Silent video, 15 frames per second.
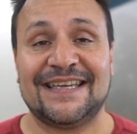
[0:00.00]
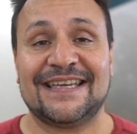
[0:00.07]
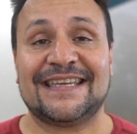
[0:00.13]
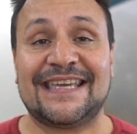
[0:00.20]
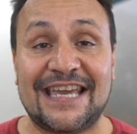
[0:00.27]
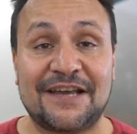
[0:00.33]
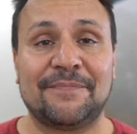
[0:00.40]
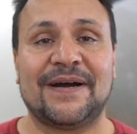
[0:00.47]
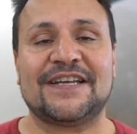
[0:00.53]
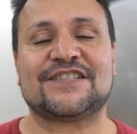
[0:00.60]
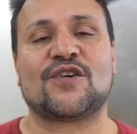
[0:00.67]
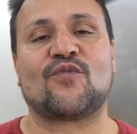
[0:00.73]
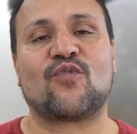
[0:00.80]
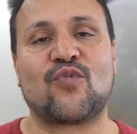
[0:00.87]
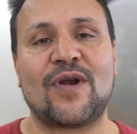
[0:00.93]

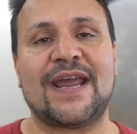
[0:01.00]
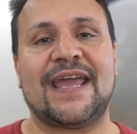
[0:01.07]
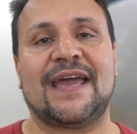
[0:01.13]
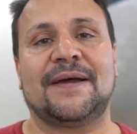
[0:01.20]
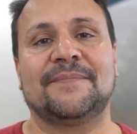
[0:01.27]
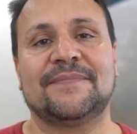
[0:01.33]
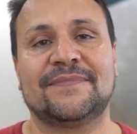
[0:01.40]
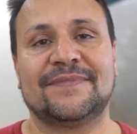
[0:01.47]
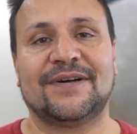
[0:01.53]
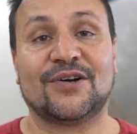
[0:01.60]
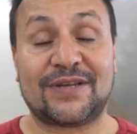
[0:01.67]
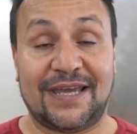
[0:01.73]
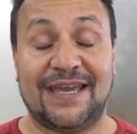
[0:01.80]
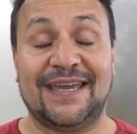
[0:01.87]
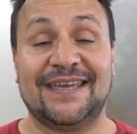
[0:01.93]
gigabytes of RAM,
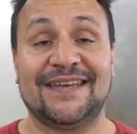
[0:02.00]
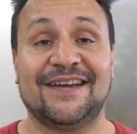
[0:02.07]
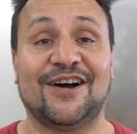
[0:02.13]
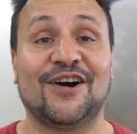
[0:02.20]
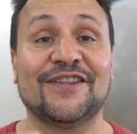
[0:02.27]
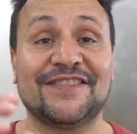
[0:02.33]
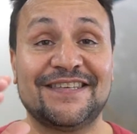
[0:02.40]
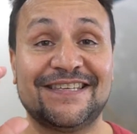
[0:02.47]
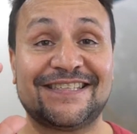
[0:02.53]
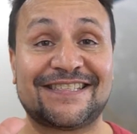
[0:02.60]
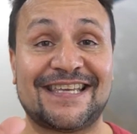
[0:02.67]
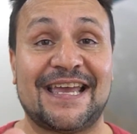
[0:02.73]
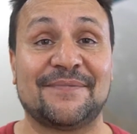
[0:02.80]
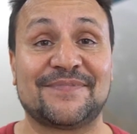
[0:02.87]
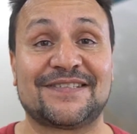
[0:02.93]
okay, on the
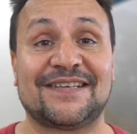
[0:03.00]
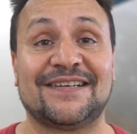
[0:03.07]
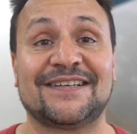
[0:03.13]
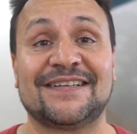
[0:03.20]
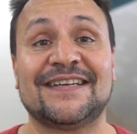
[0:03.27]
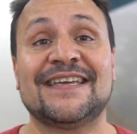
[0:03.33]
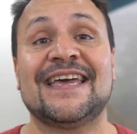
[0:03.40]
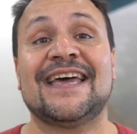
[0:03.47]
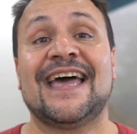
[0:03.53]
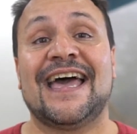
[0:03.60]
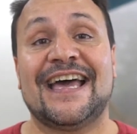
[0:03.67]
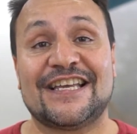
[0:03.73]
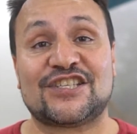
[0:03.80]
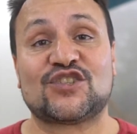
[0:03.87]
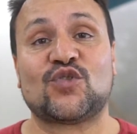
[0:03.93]
Samsung
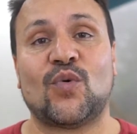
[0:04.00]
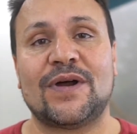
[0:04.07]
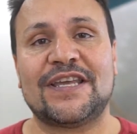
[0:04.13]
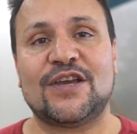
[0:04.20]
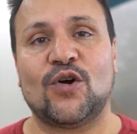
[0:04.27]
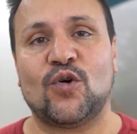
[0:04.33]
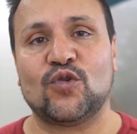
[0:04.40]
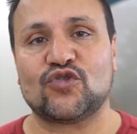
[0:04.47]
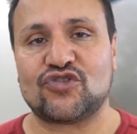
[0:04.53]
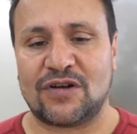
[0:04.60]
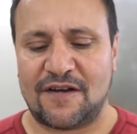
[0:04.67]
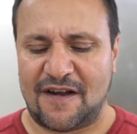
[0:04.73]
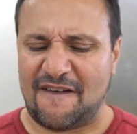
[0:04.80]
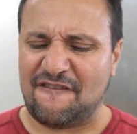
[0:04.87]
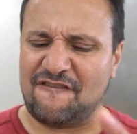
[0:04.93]
S20
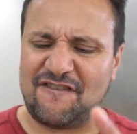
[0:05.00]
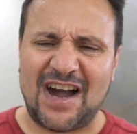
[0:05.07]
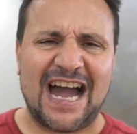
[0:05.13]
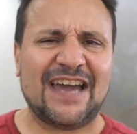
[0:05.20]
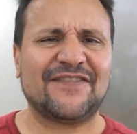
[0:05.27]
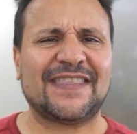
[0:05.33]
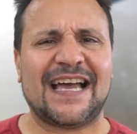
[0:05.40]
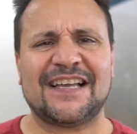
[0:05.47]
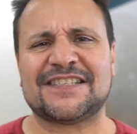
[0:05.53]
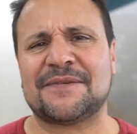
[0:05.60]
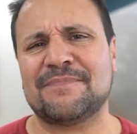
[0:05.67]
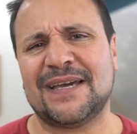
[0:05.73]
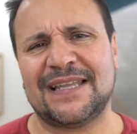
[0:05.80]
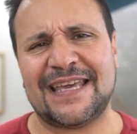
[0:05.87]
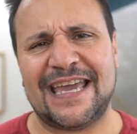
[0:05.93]
Ultra, a
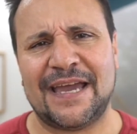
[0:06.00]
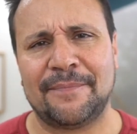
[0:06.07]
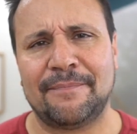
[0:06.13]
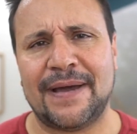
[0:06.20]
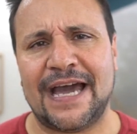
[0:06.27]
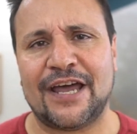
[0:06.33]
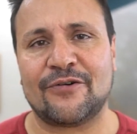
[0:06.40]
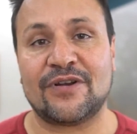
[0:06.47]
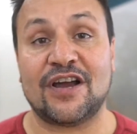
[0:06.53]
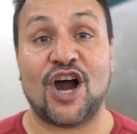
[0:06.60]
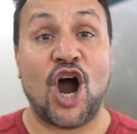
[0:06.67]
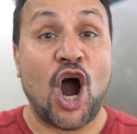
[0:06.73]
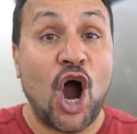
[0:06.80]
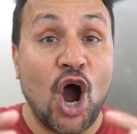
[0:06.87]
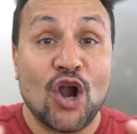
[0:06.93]
5,000 milliamp battery, a
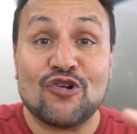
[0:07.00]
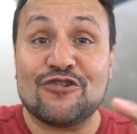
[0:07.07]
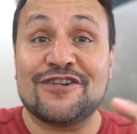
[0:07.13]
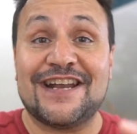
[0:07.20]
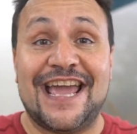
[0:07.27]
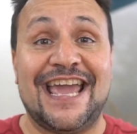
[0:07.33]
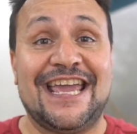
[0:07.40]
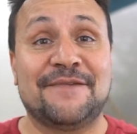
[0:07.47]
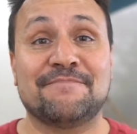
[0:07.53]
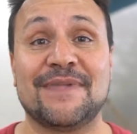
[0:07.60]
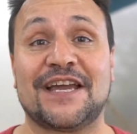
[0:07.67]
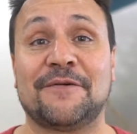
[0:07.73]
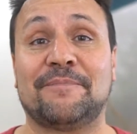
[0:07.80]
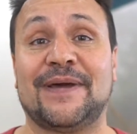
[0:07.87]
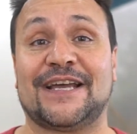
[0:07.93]
108
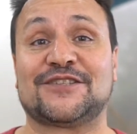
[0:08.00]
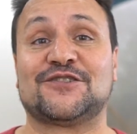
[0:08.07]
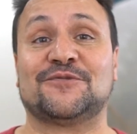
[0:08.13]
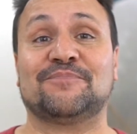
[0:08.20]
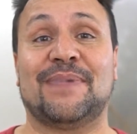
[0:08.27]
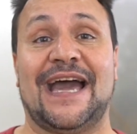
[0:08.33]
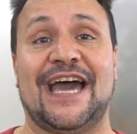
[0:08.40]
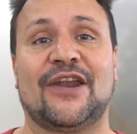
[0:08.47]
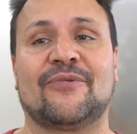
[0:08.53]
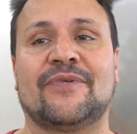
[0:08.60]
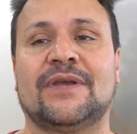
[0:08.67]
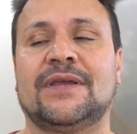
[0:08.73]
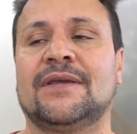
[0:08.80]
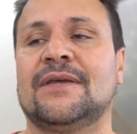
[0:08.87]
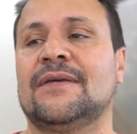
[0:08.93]
megapixel battery,